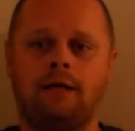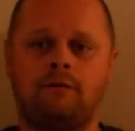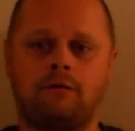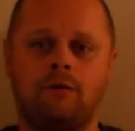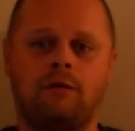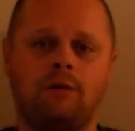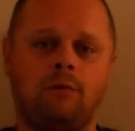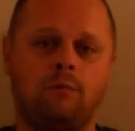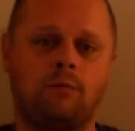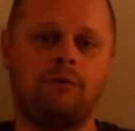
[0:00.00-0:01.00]
And certainly
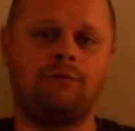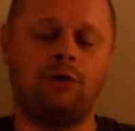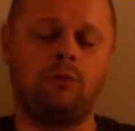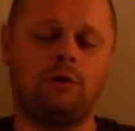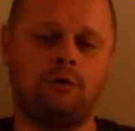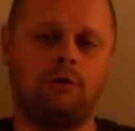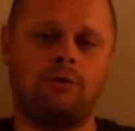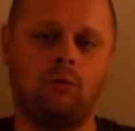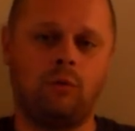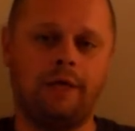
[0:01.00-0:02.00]
when we're reviewing
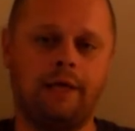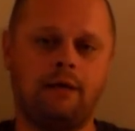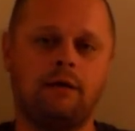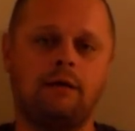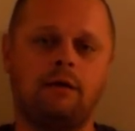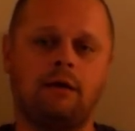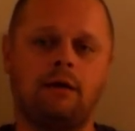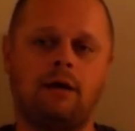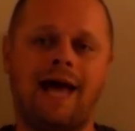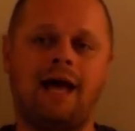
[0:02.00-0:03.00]
during the week,
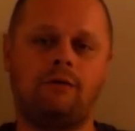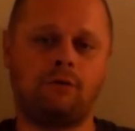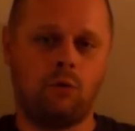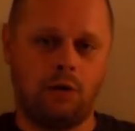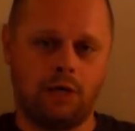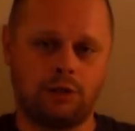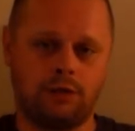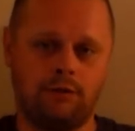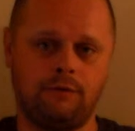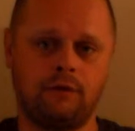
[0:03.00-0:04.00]
ask
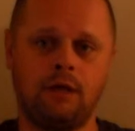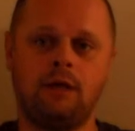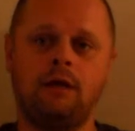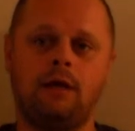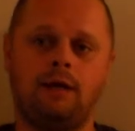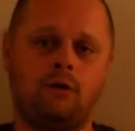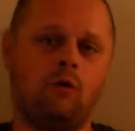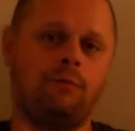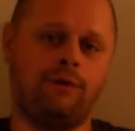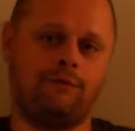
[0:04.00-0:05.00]
questions, and
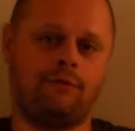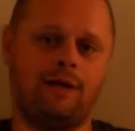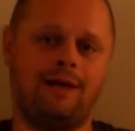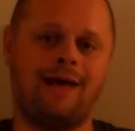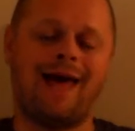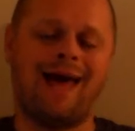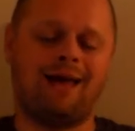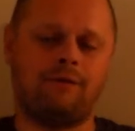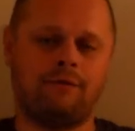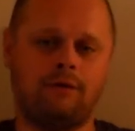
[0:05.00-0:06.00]
don't be afraid to
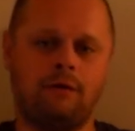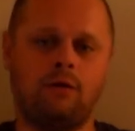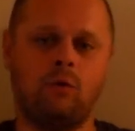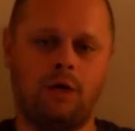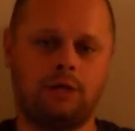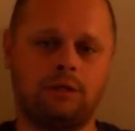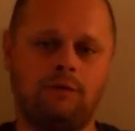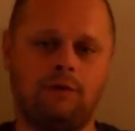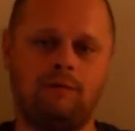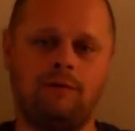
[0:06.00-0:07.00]
ask
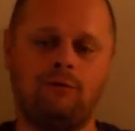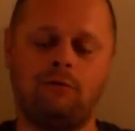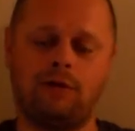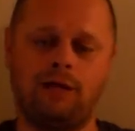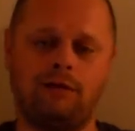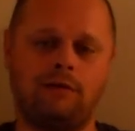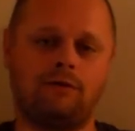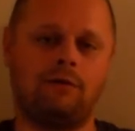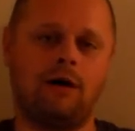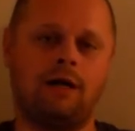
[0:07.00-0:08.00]
questions, even if you think that
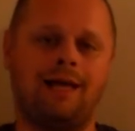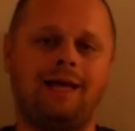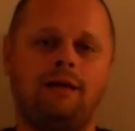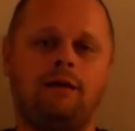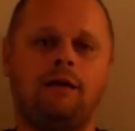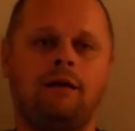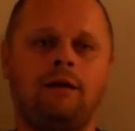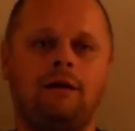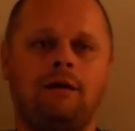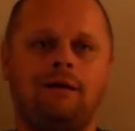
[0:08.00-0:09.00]
it's not
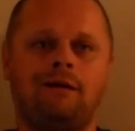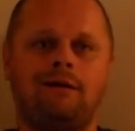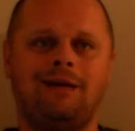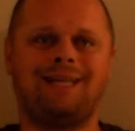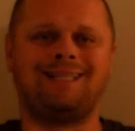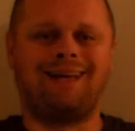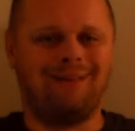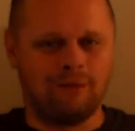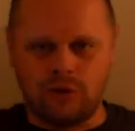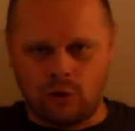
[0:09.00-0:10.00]
a
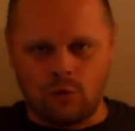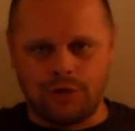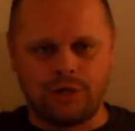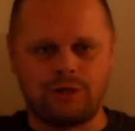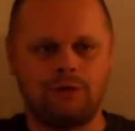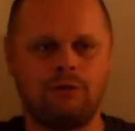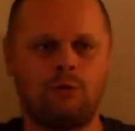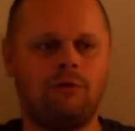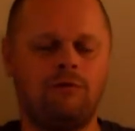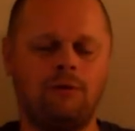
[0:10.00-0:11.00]
intelligent question
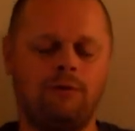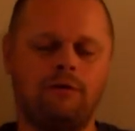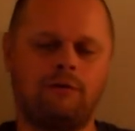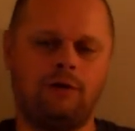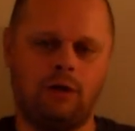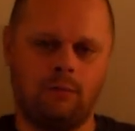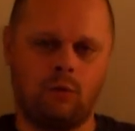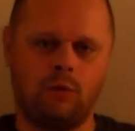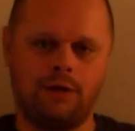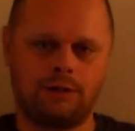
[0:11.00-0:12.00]
or you feel that it's a
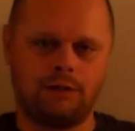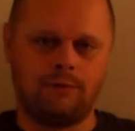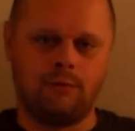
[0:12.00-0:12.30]
dumb question.